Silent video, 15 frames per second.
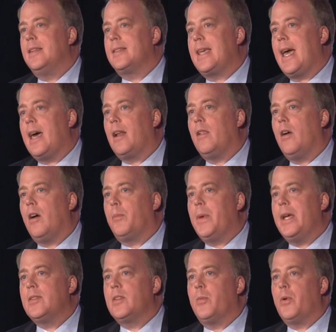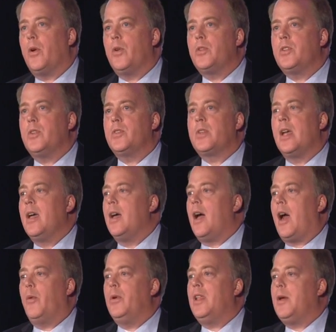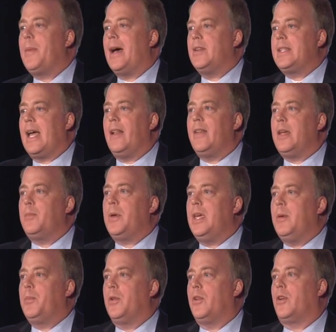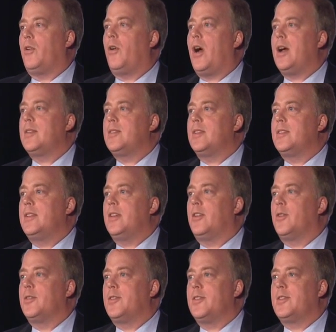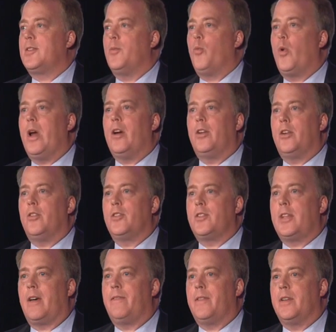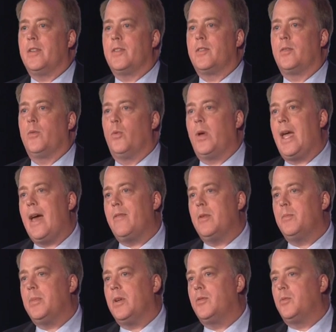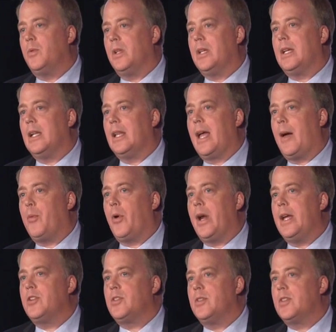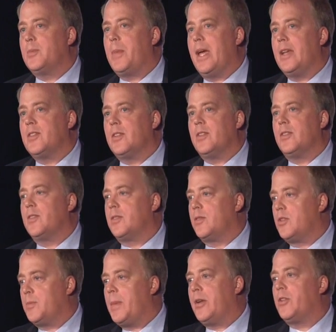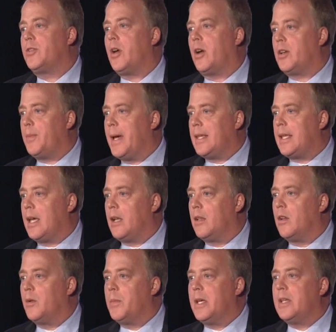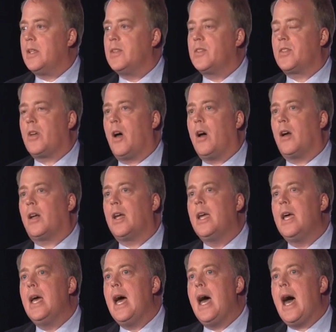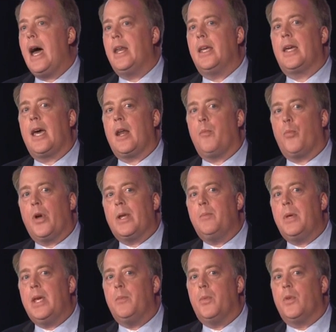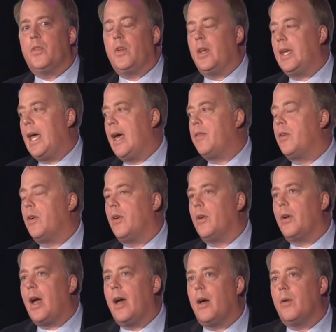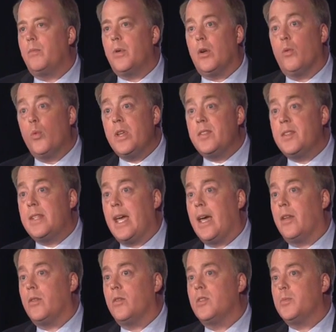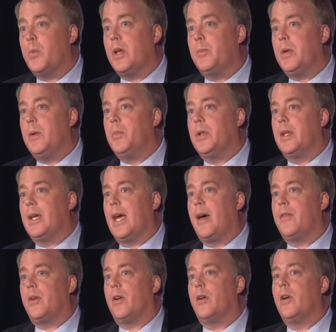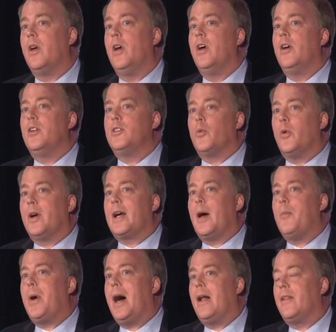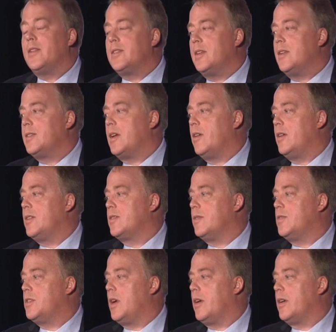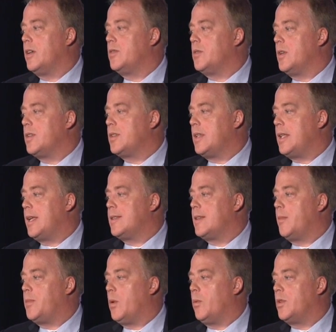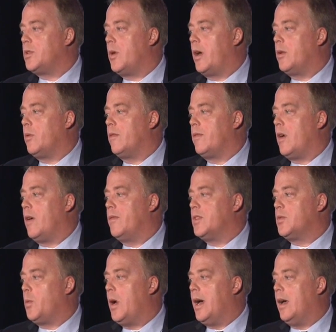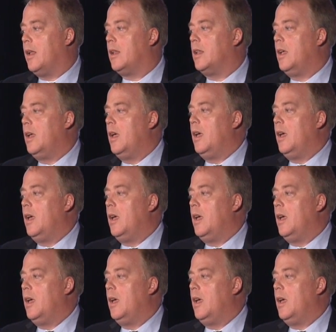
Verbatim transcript: these catalog-based approaches, are really about telling people across this ecosystem where your stuff is. We haven't built really collaboration spaces. Schmender talked about that a little bit in his talk. How do you kind of bring people together, uh, you know, with standards, bring people together to work on policies, areas of shared interest, and that's something we're trying to evolve as well.